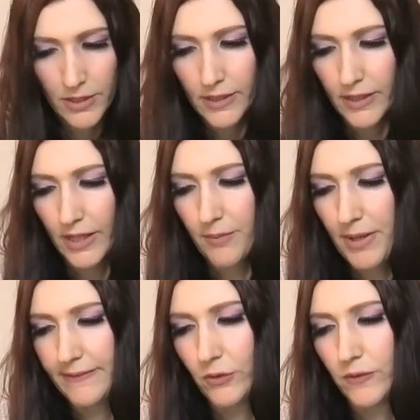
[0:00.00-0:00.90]
King of
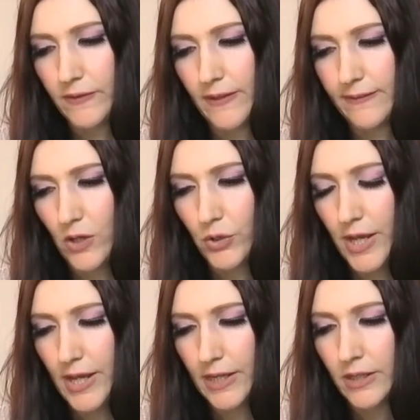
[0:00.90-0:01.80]
Pentacles says,
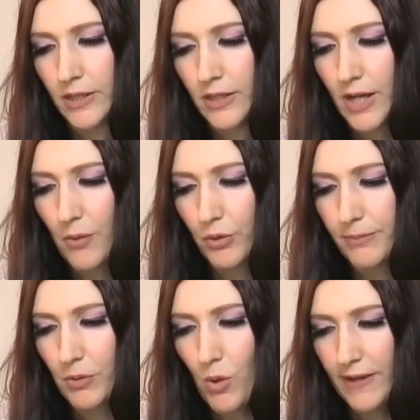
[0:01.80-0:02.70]
okay, I want to
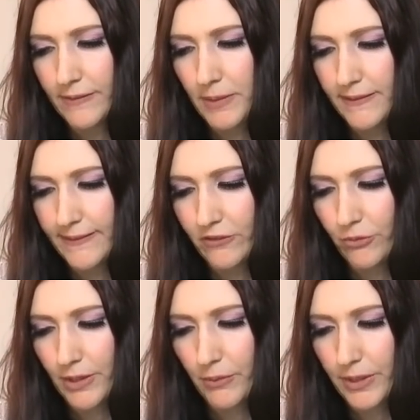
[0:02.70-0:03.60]
be wise in my
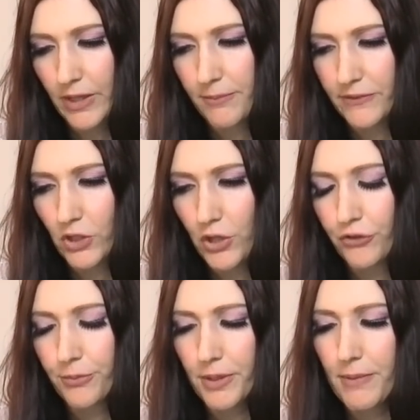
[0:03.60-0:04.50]
decision when it comes to
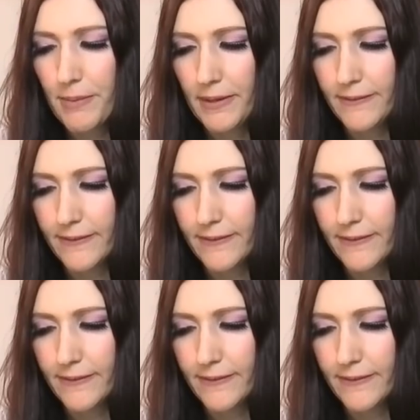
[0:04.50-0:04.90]
long-term commitments.